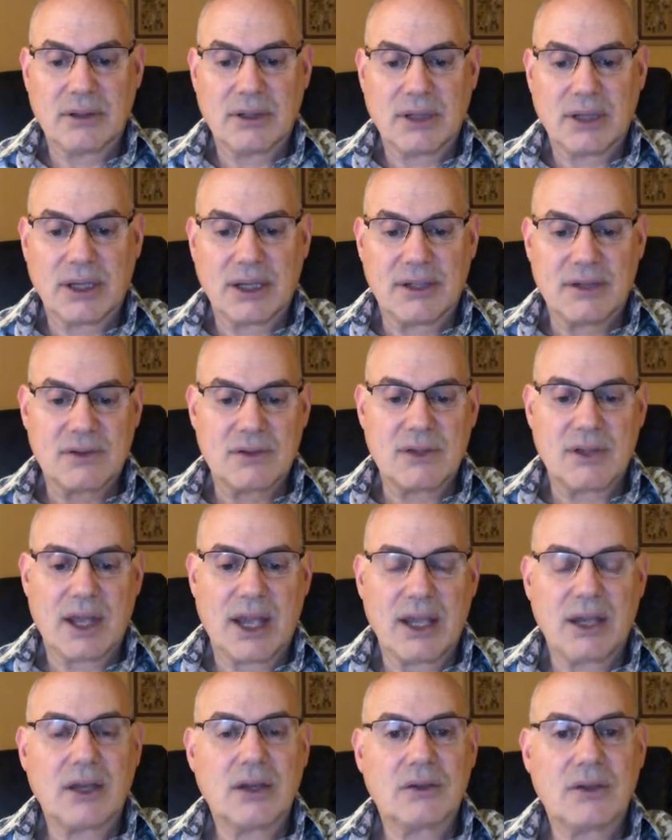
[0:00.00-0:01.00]
is a
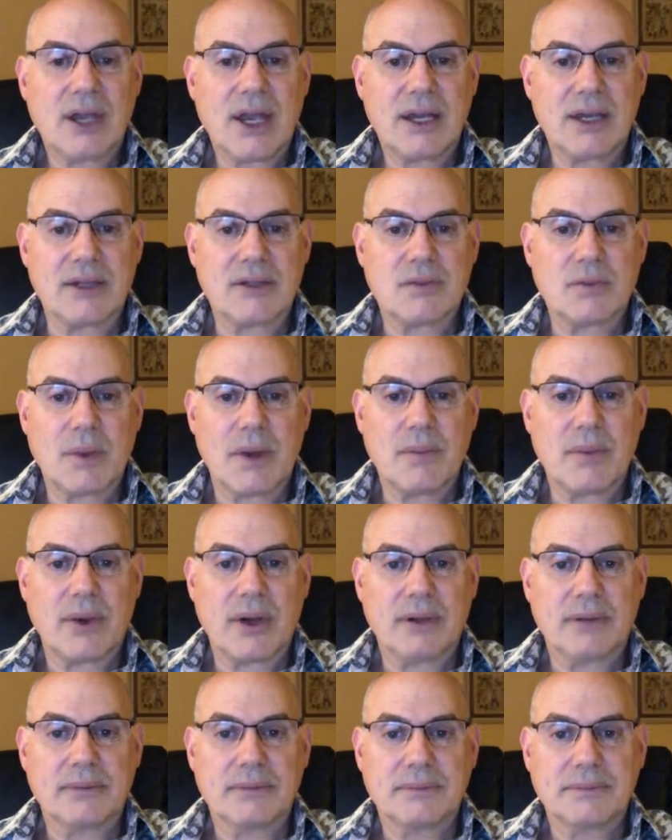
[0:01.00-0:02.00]
cutaneous membrane
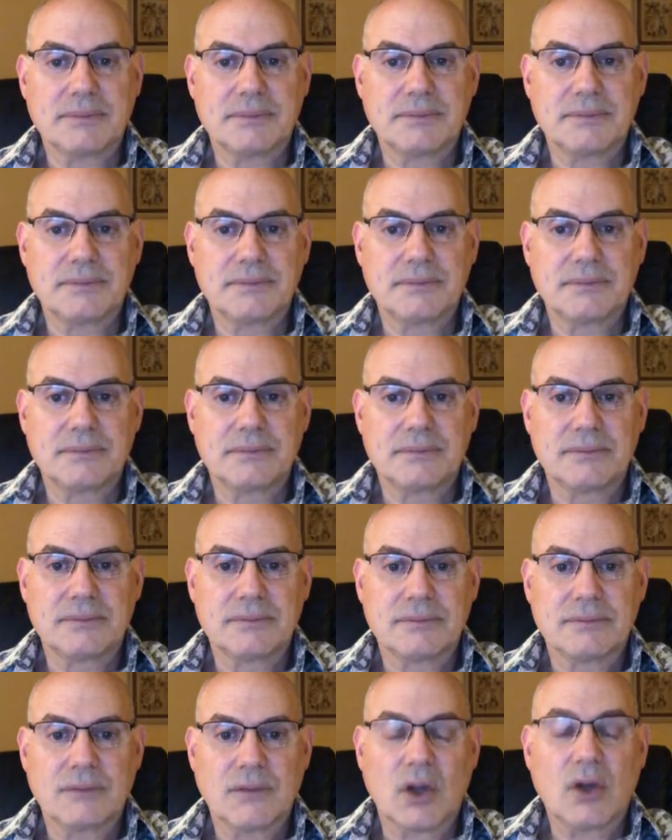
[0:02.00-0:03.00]

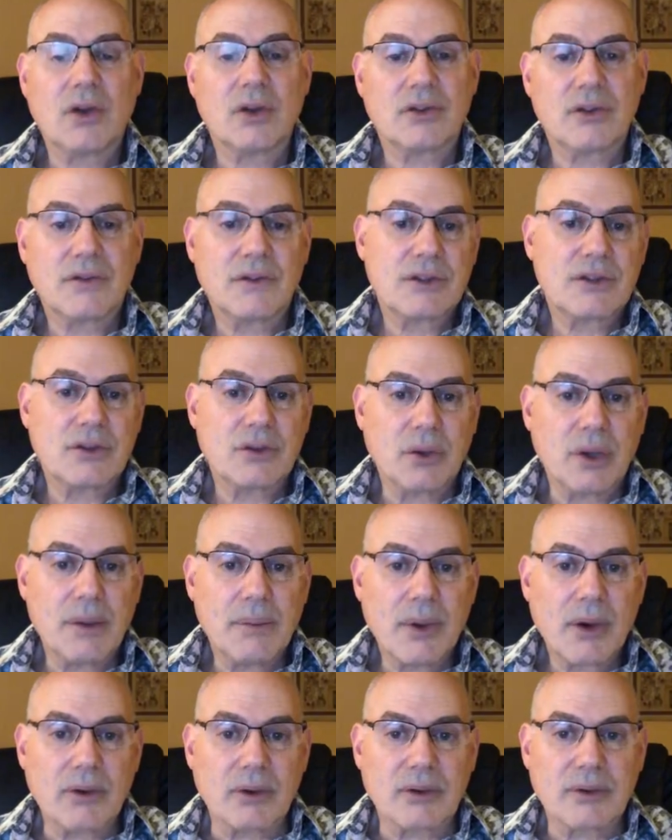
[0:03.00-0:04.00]
because of its 2
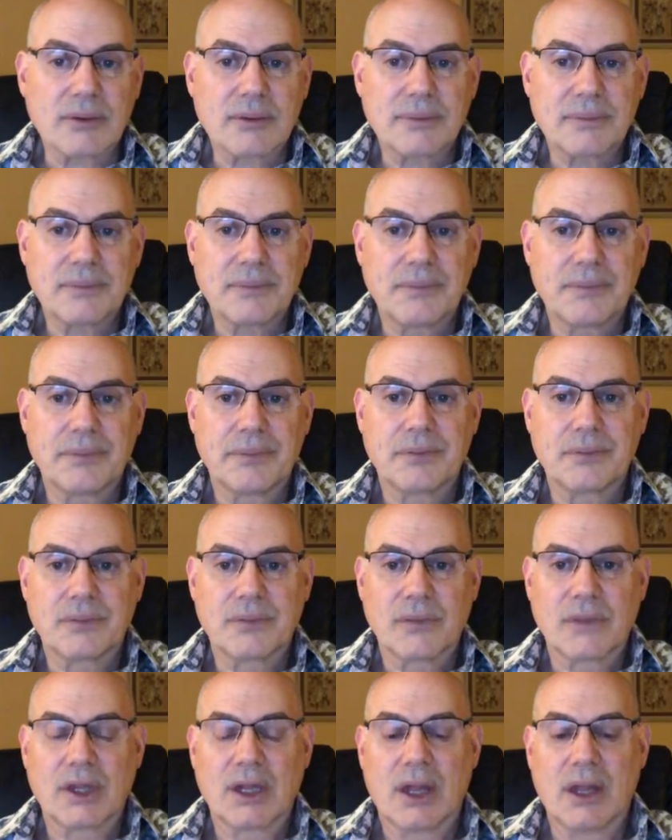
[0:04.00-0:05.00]
components.
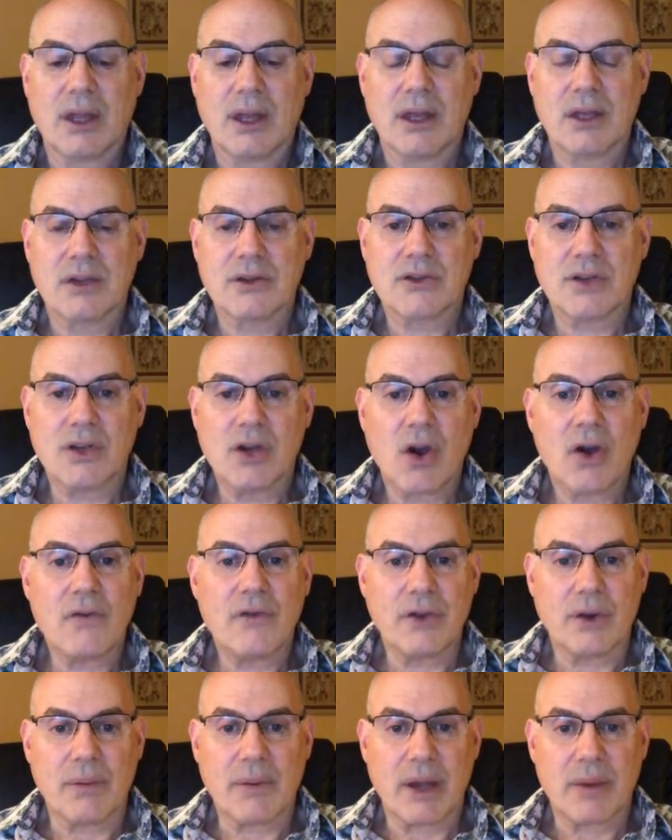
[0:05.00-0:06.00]

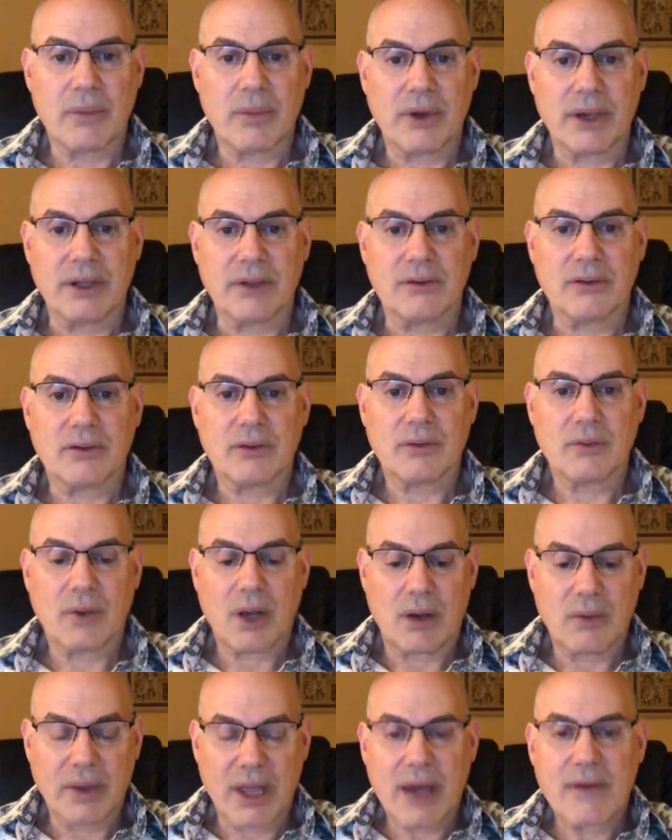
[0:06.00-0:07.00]
Synovial membranes. Well,
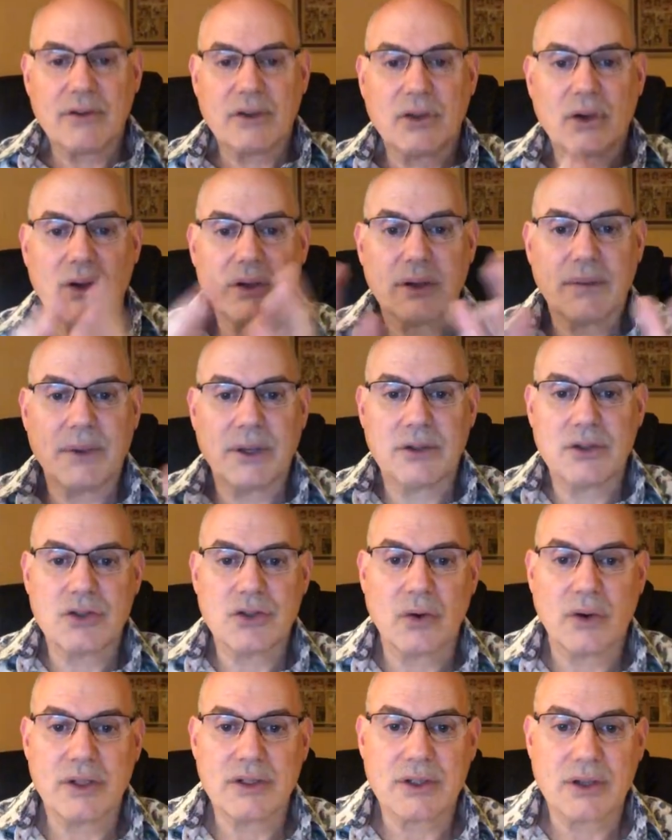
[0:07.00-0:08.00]
we haven't talked about
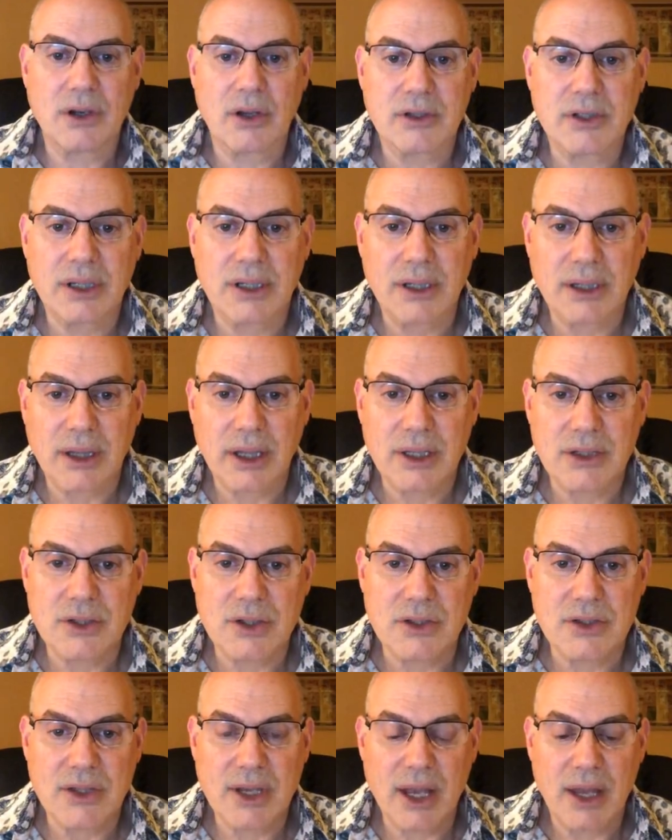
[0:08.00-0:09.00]
joints and
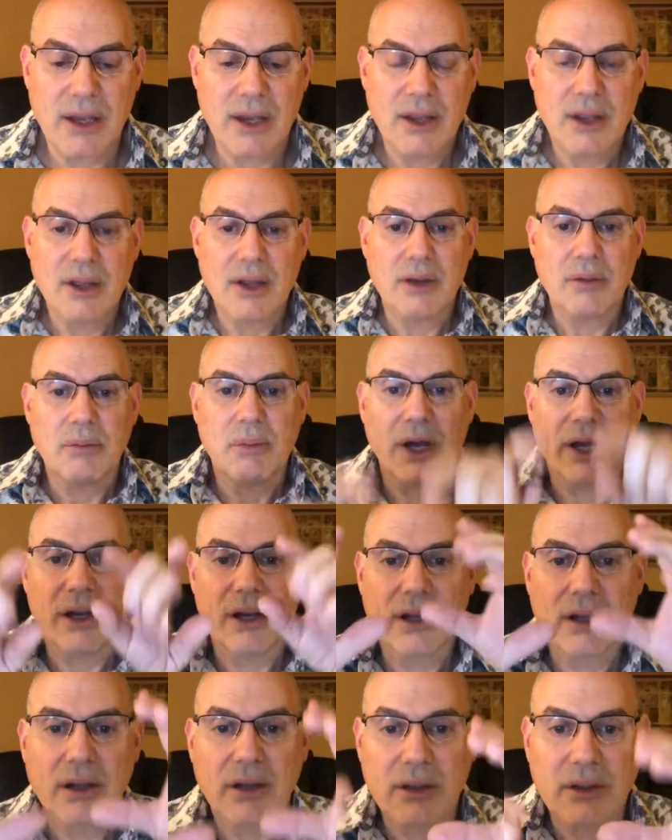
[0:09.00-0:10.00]
articulations yet, but
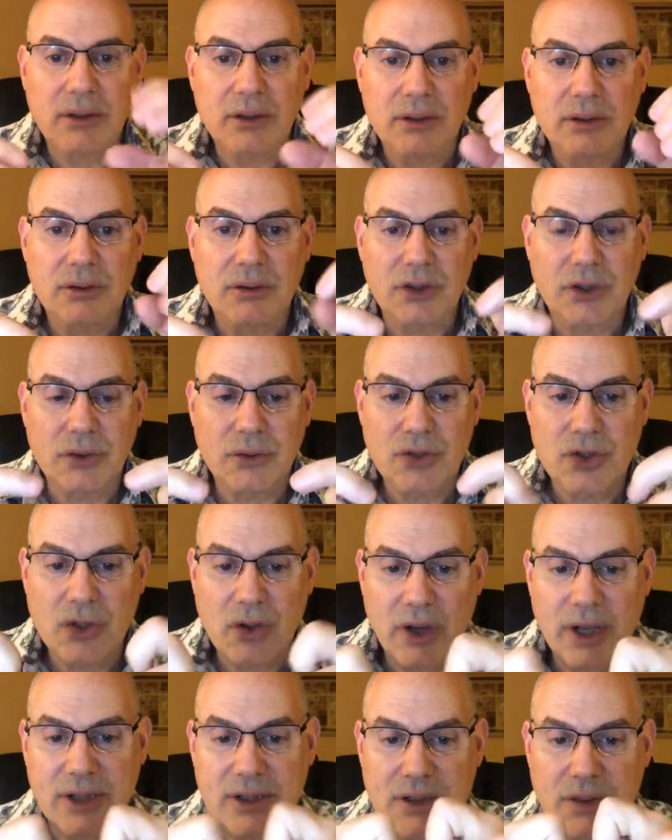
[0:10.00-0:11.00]
2
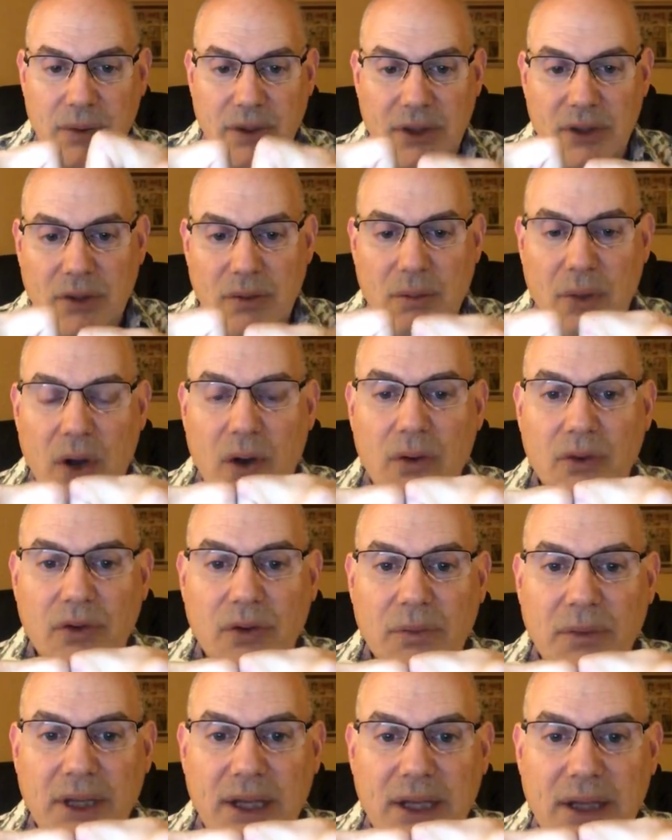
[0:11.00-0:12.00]
joints where 2 bones
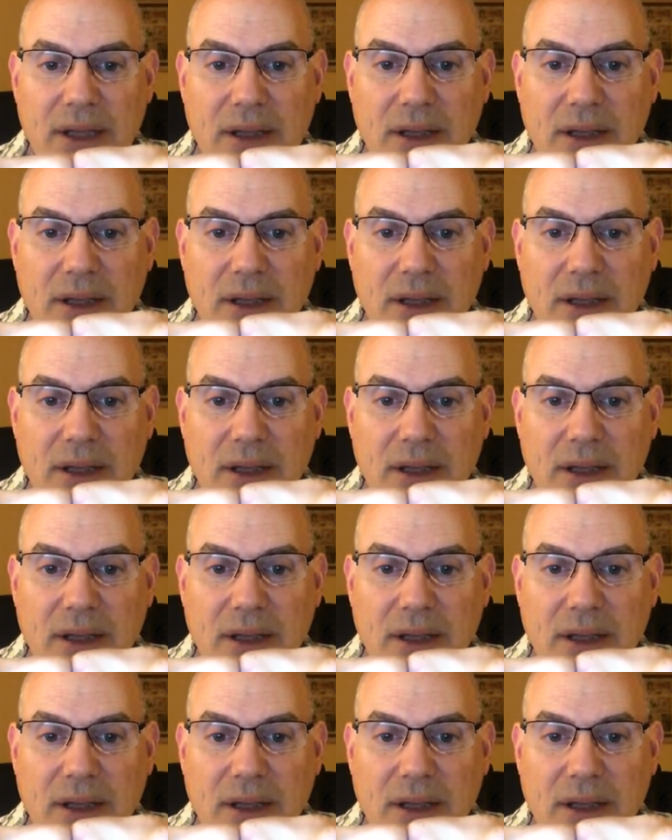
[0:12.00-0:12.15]
meet,